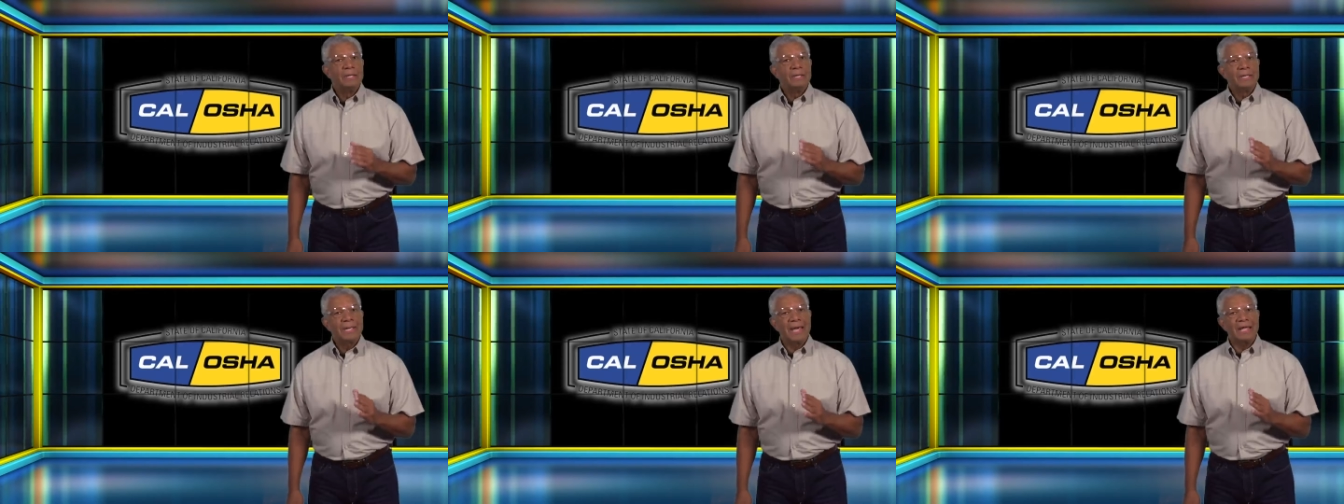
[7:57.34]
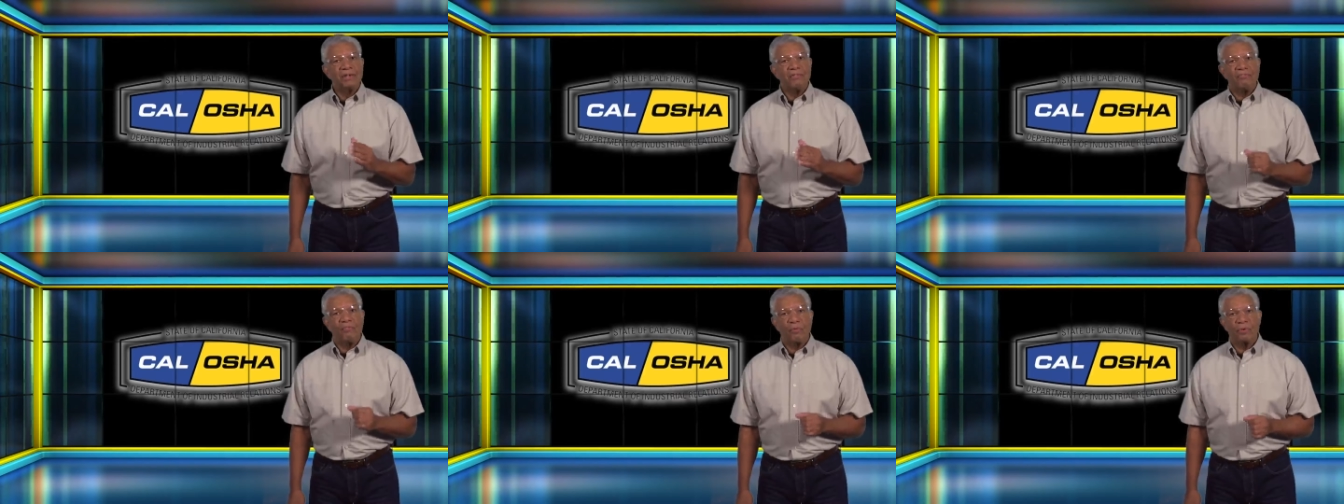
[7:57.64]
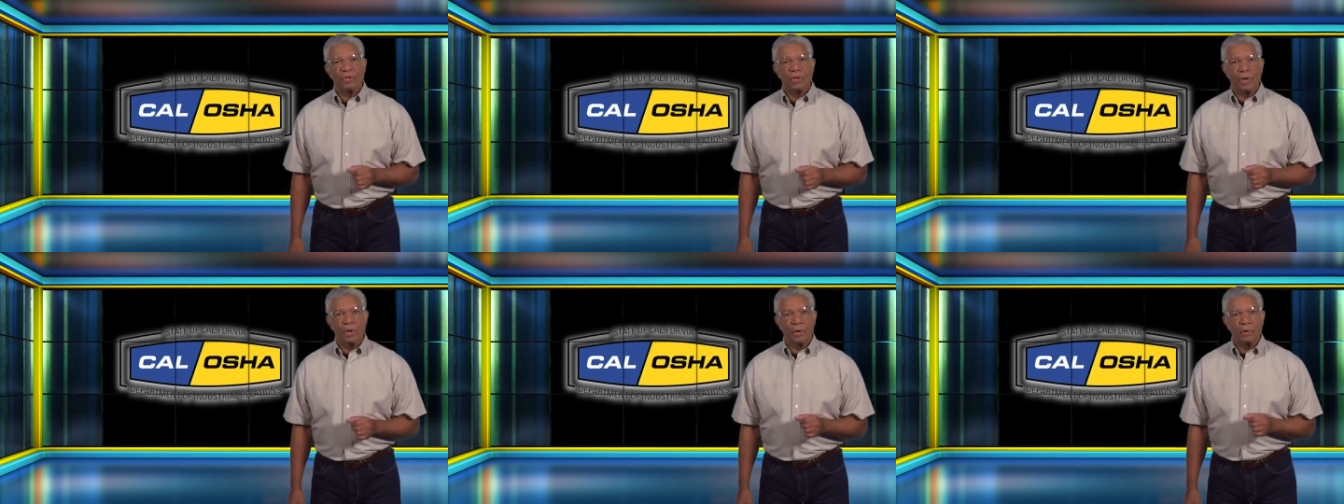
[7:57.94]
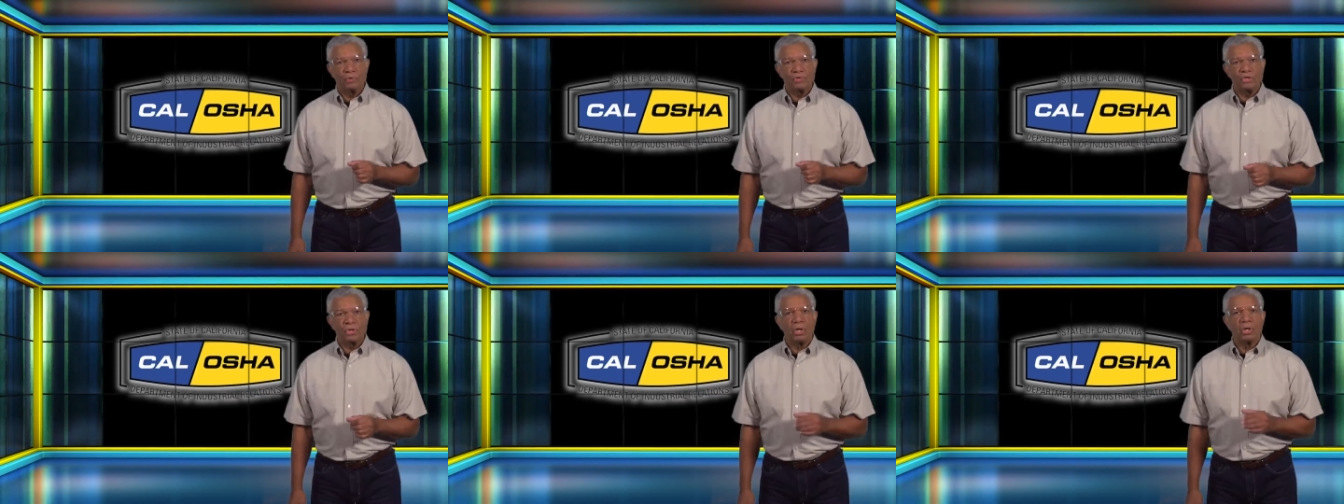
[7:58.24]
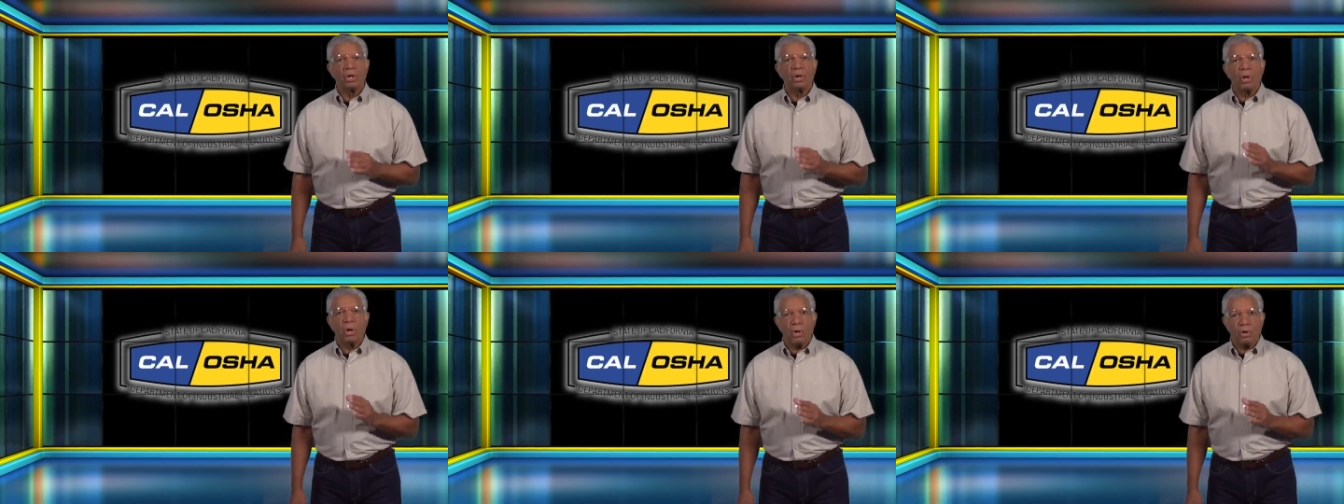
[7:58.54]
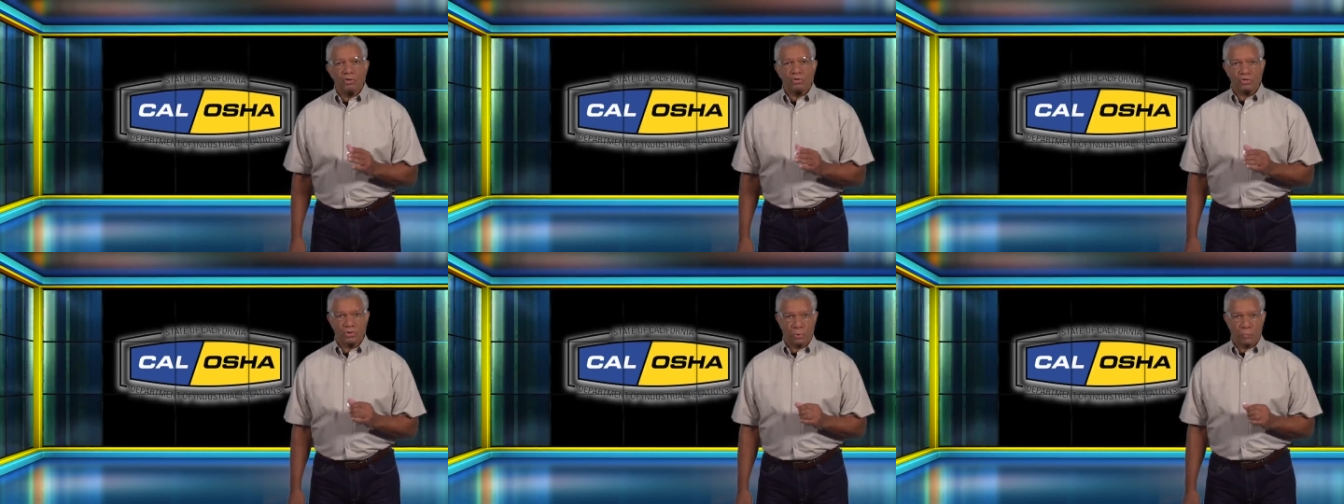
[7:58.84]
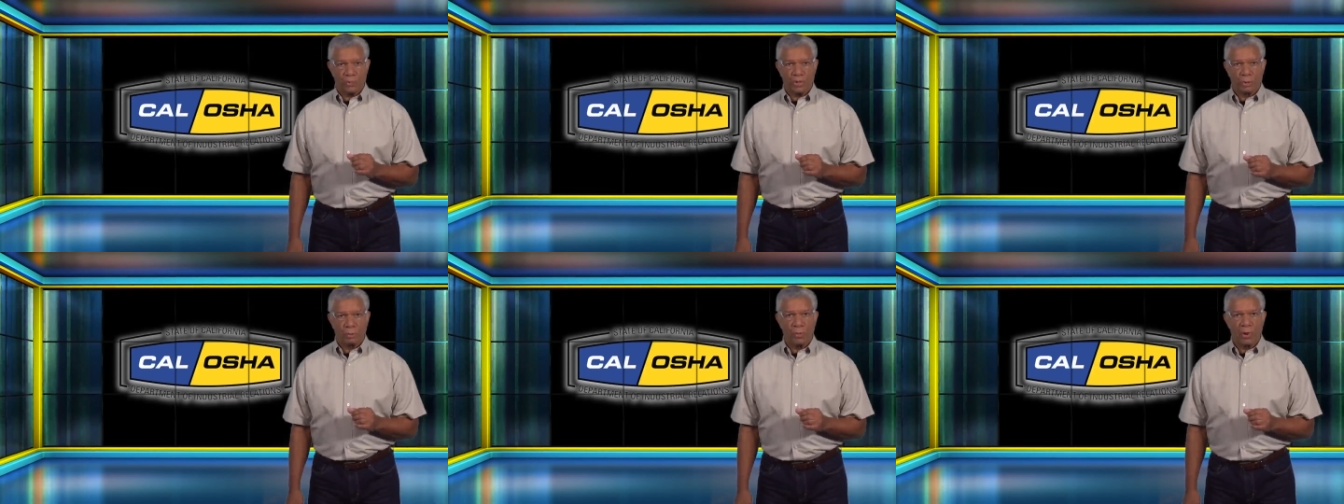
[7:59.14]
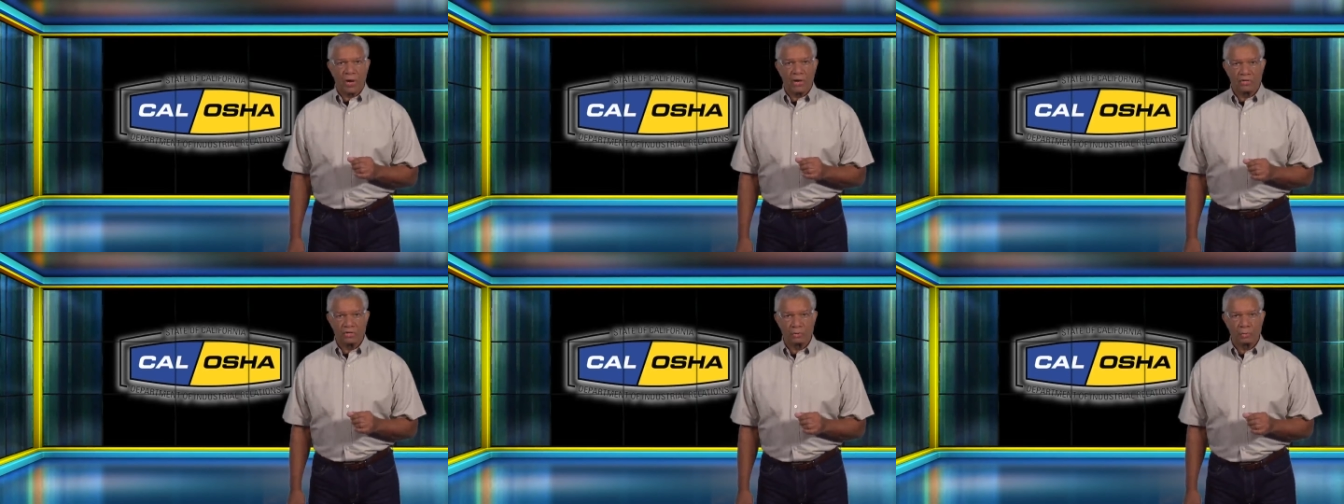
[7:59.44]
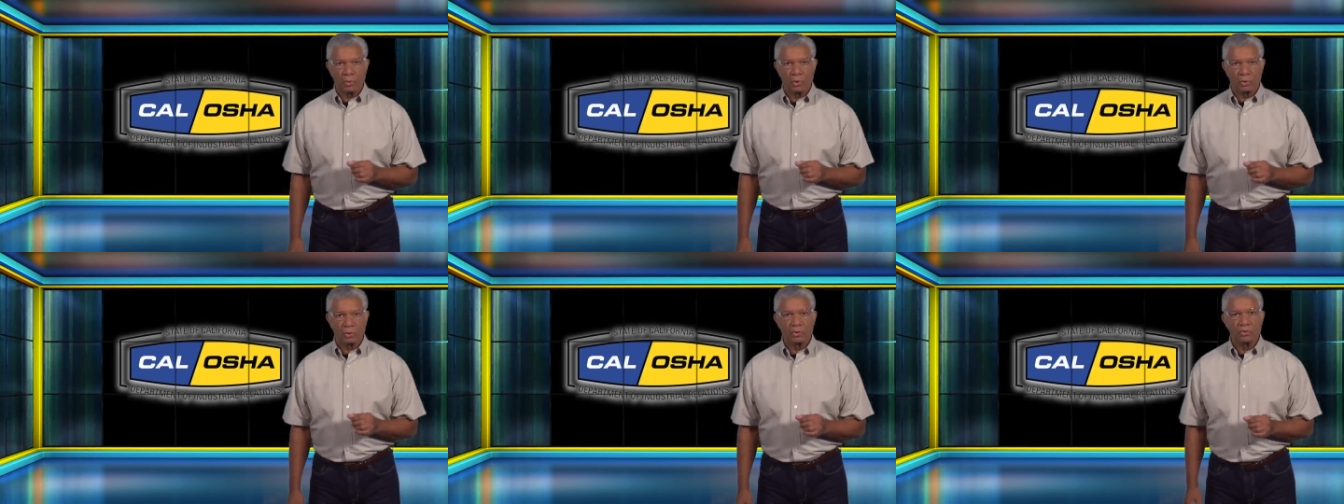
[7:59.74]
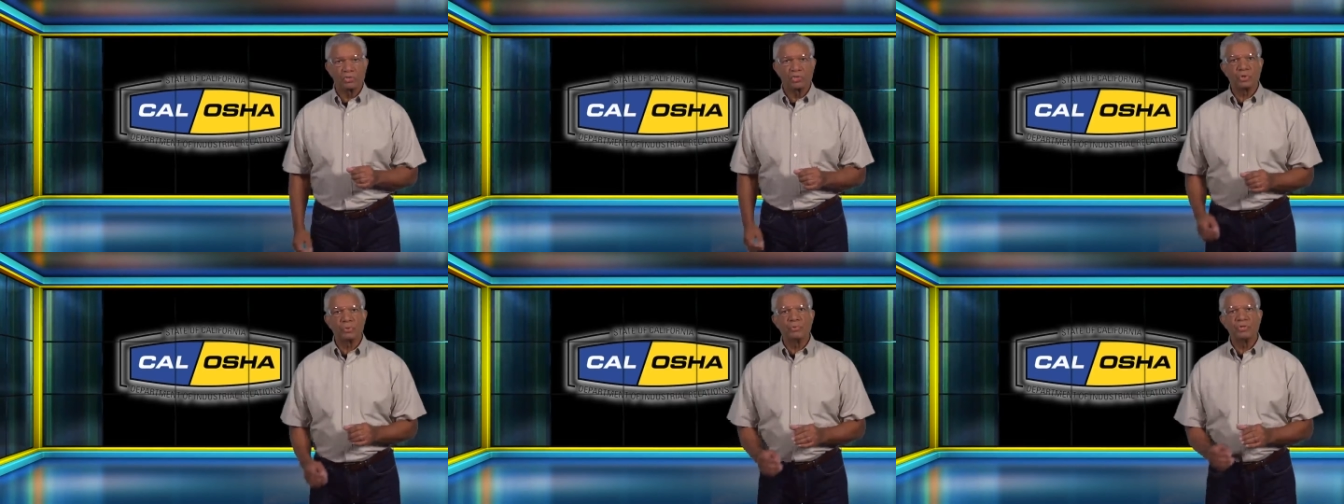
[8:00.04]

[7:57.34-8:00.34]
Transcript: California OSHA also requires workers to